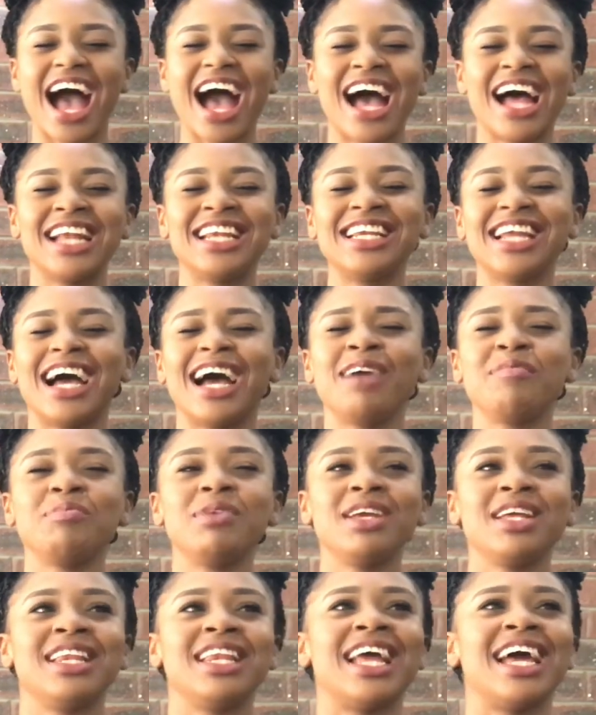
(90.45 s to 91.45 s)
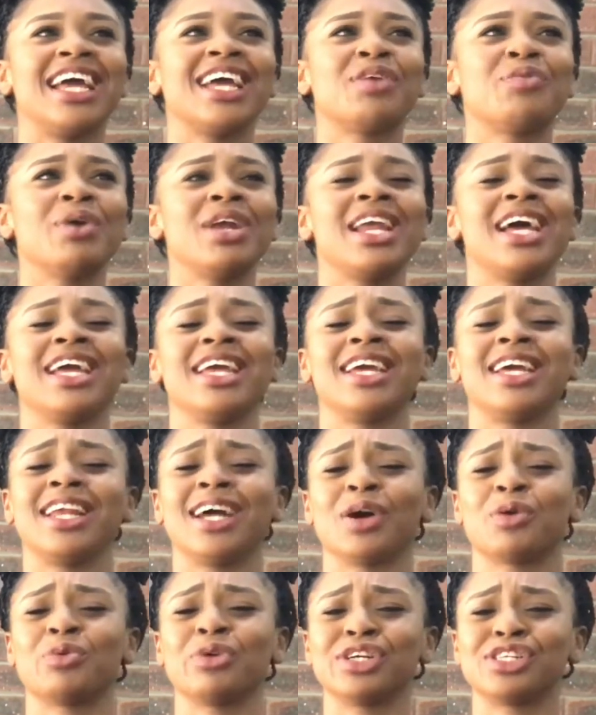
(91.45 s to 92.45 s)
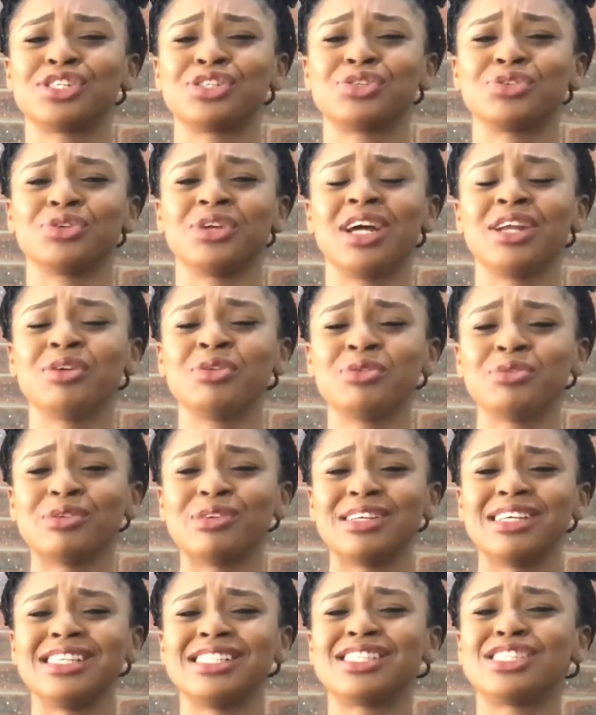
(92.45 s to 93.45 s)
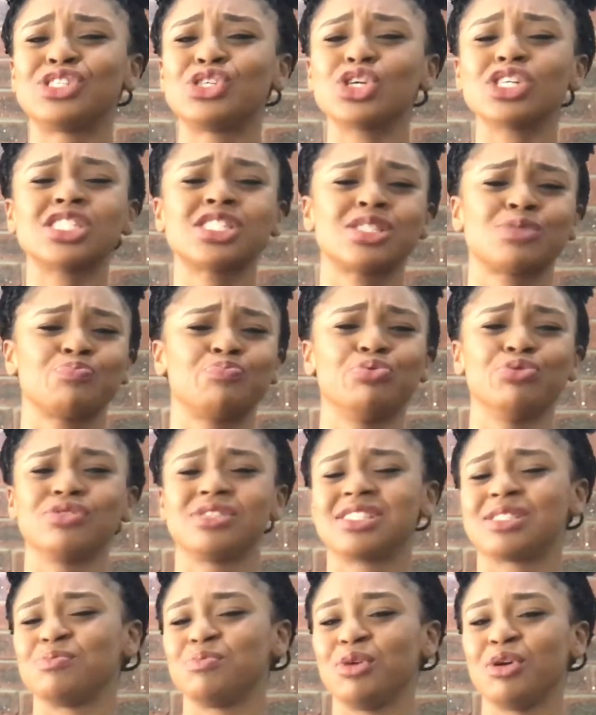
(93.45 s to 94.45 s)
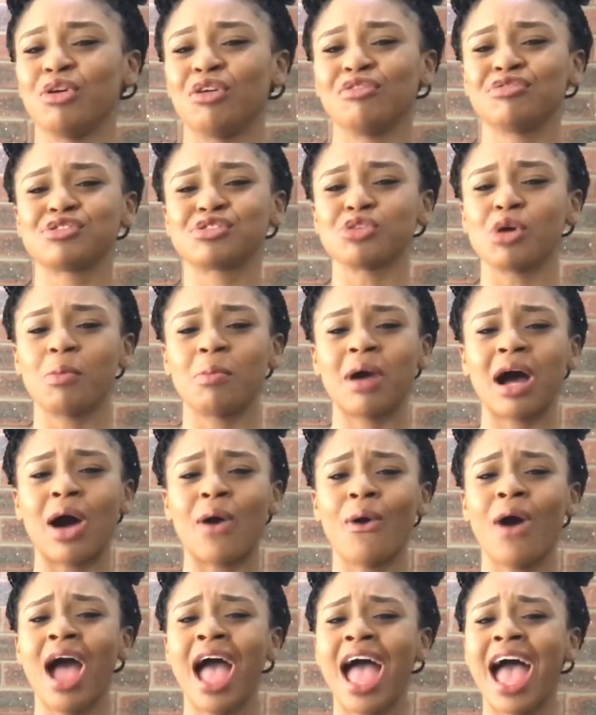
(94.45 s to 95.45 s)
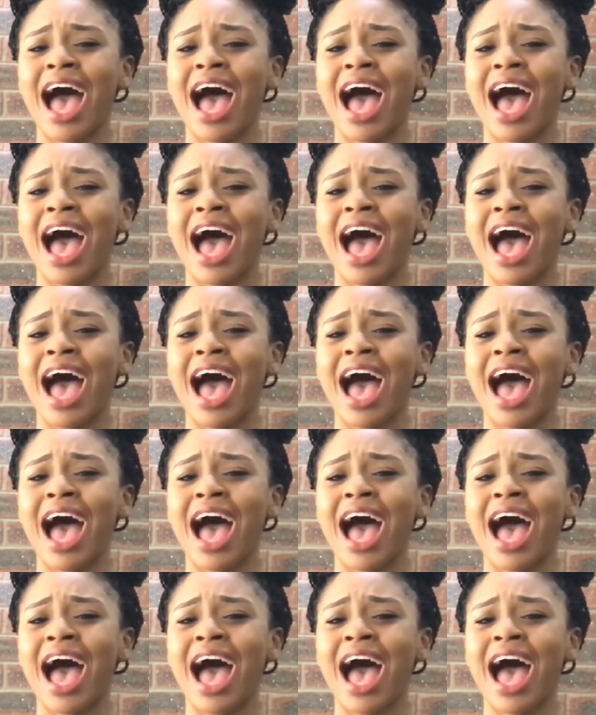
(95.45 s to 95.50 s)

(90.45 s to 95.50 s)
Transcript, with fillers: And I mean, like, when I hear that question, I don't know, it just puts me off somehow.